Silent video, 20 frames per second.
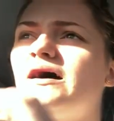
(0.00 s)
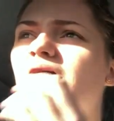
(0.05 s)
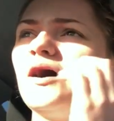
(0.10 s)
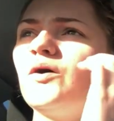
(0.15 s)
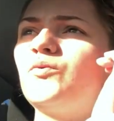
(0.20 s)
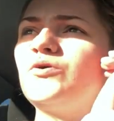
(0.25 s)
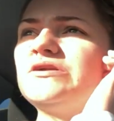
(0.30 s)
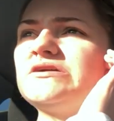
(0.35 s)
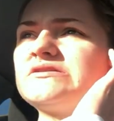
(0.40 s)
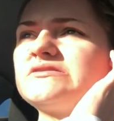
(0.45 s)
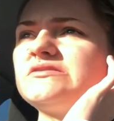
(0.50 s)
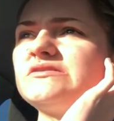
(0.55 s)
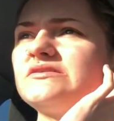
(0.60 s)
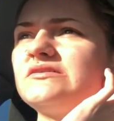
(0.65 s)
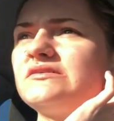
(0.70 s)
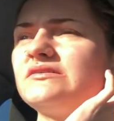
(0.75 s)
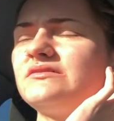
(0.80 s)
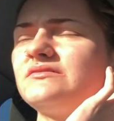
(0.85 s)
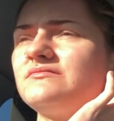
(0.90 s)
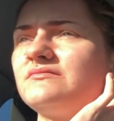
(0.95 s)
I wanted
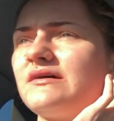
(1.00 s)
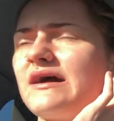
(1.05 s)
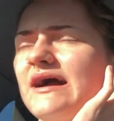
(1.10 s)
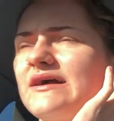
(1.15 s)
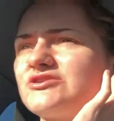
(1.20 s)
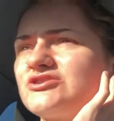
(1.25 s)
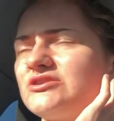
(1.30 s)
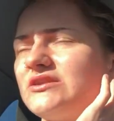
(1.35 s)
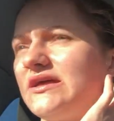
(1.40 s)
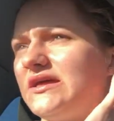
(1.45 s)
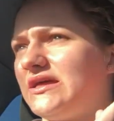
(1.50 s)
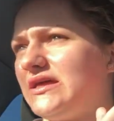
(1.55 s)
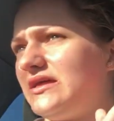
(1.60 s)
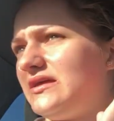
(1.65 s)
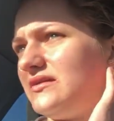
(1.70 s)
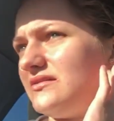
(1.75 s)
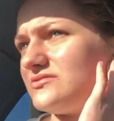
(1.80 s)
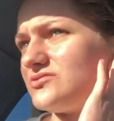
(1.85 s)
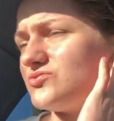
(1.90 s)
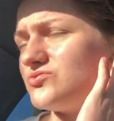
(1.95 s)
to
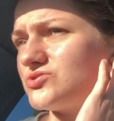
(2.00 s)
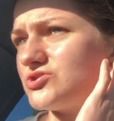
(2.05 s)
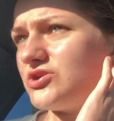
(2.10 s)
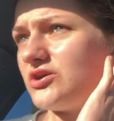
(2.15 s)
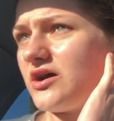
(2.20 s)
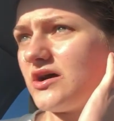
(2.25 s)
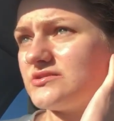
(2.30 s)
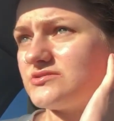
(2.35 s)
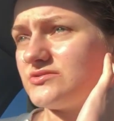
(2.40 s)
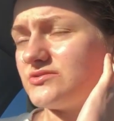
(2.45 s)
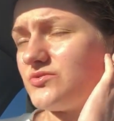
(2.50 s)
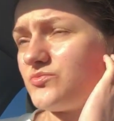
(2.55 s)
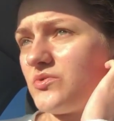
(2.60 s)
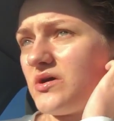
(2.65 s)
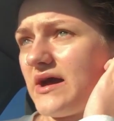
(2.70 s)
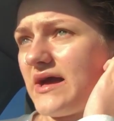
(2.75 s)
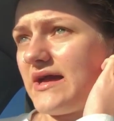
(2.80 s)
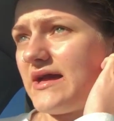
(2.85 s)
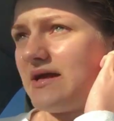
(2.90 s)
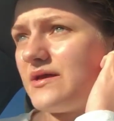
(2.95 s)
actually talk to you guys on the
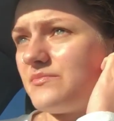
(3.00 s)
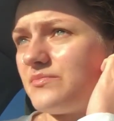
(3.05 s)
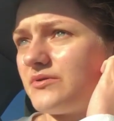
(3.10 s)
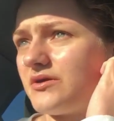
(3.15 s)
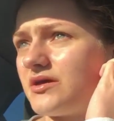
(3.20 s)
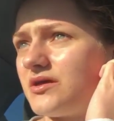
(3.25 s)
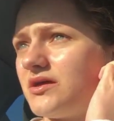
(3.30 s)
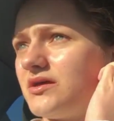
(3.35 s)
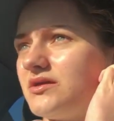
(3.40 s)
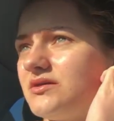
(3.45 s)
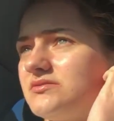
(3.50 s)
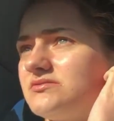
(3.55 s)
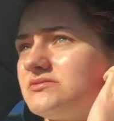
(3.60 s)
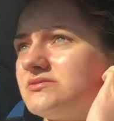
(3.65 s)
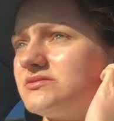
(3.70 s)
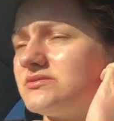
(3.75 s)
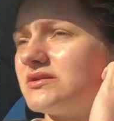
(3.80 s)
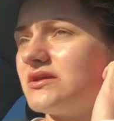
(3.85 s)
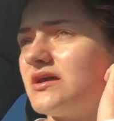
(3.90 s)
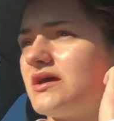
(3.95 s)
way
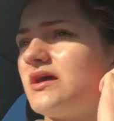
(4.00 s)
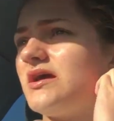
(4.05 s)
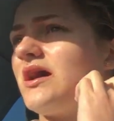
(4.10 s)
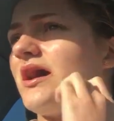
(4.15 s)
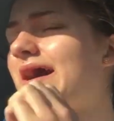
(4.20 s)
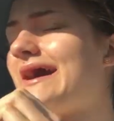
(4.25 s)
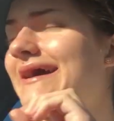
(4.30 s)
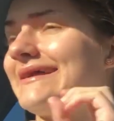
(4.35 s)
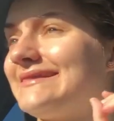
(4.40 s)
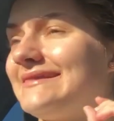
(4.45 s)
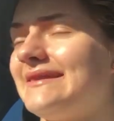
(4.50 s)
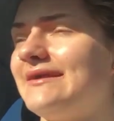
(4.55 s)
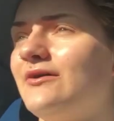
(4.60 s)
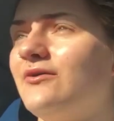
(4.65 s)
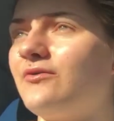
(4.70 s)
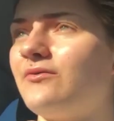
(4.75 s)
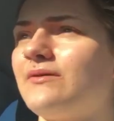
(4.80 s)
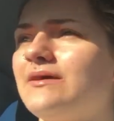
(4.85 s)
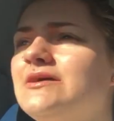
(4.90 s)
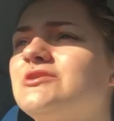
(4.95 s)
because I had a
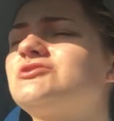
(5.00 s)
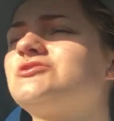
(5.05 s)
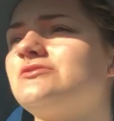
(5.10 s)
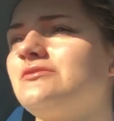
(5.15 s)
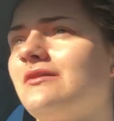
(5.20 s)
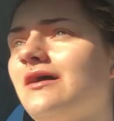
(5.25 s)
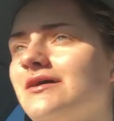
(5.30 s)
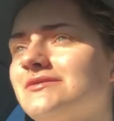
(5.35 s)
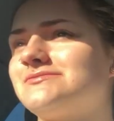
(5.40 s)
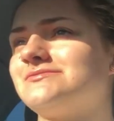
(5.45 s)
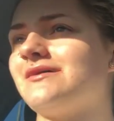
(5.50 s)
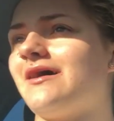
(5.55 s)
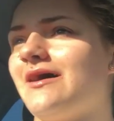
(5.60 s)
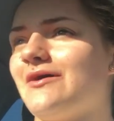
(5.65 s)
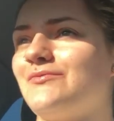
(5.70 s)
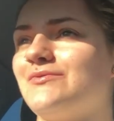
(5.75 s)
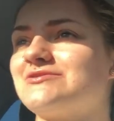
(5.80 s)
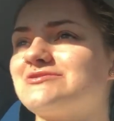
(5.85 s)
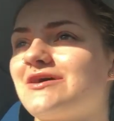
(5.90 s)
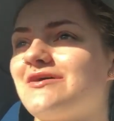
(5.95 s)
little issue last
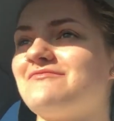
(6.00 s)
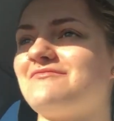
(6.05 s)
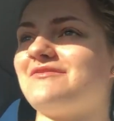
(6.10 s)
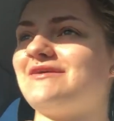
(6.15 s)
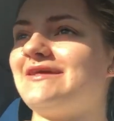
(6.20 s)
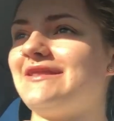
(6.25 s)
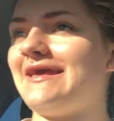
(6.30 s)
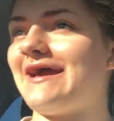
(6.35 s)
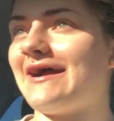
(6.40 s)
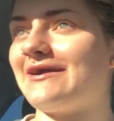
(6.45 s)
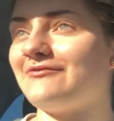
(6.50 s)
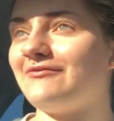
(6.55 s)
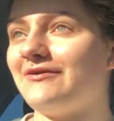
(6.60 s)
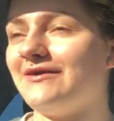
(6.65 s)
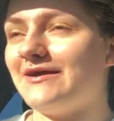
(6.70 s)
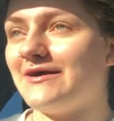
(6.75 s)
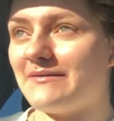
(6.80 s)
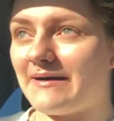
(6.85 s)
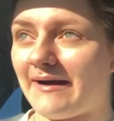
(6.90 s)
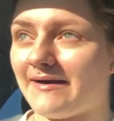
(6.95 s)
night which I'm really
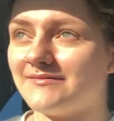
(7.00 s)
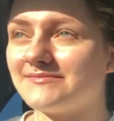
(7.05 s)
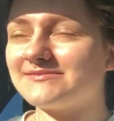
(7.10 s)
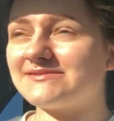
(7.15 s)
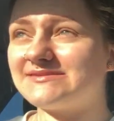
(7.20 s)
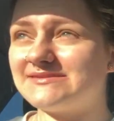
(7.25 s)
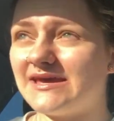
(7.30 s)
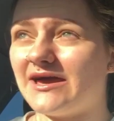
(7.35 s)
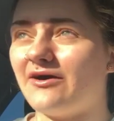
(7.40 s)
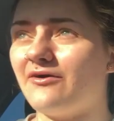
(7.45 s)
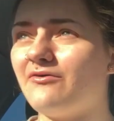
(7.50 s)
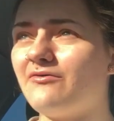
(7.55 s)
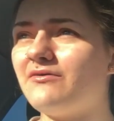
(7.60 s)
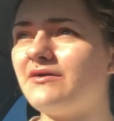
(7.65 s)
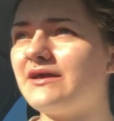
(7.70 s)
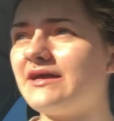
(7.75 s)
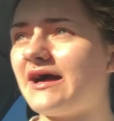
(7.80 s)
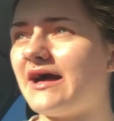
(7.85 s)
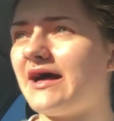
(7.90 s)
angry about still.